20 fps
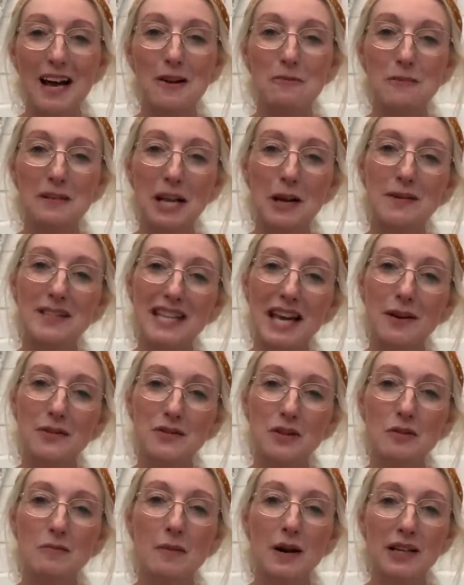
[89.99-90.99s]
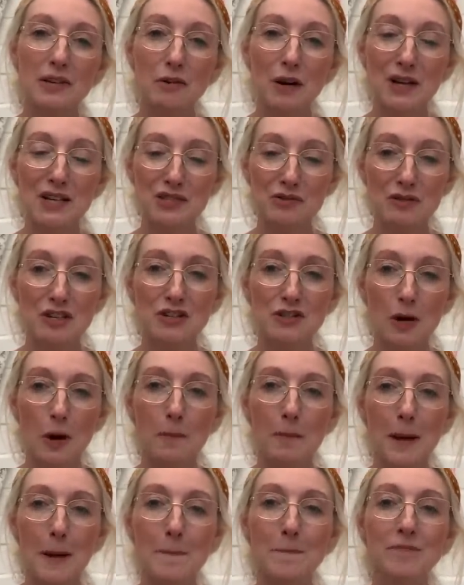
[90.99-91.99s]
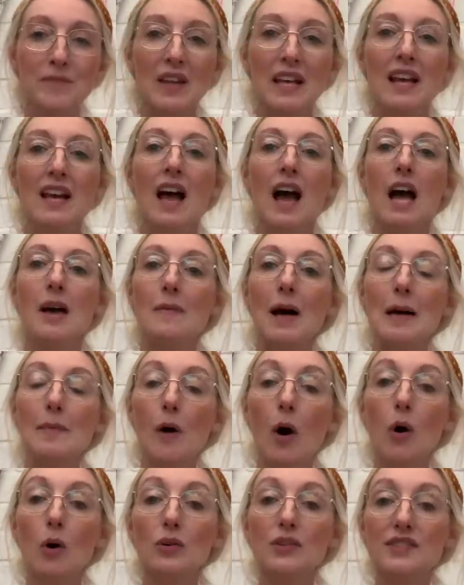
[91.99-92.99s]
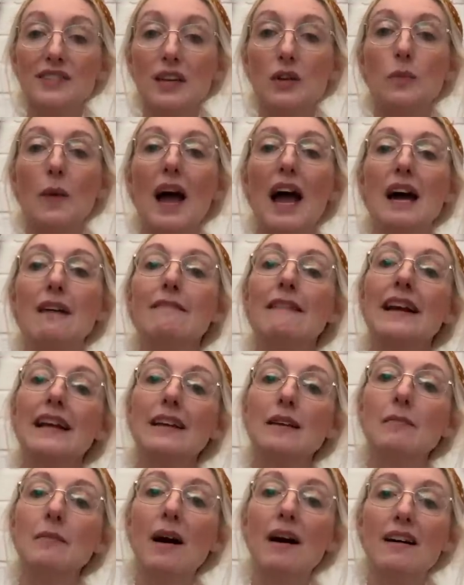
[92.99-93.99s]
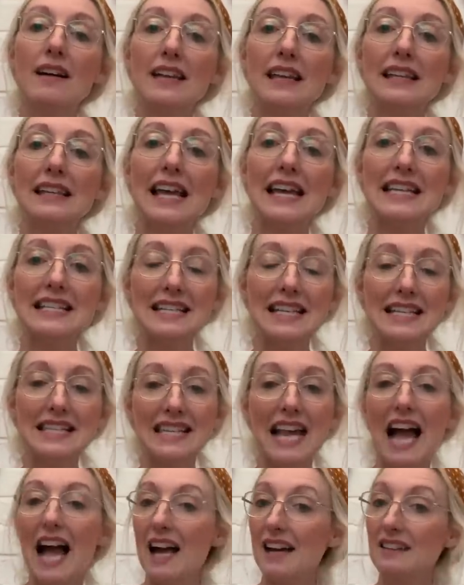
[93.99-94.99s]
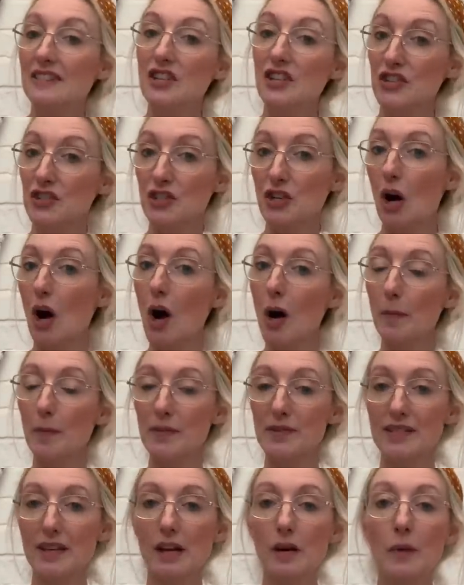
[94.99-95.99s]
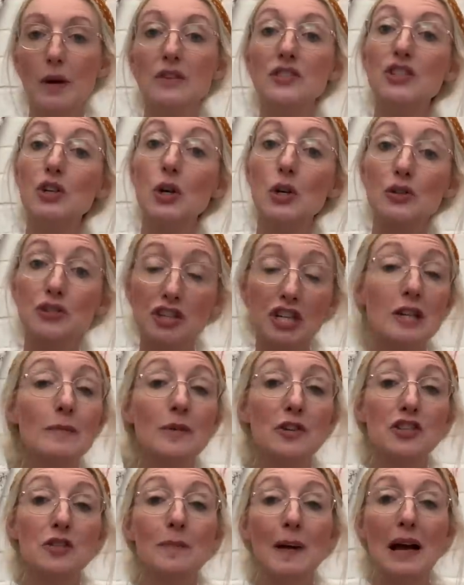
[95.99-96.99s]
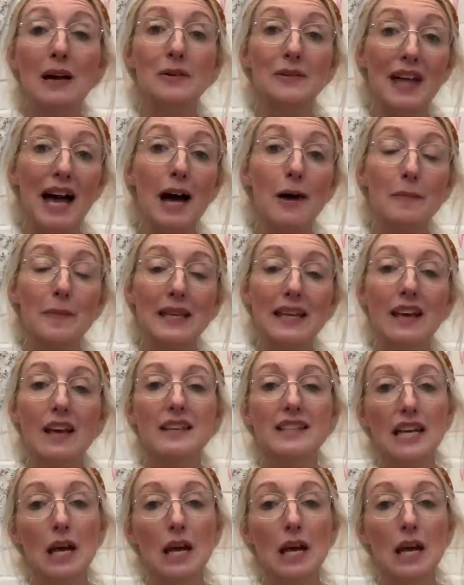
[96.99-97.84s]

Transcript: when I was out doing my grocery shopping. I'm also wearing my latest Agnes top. So I won't talk too much about that because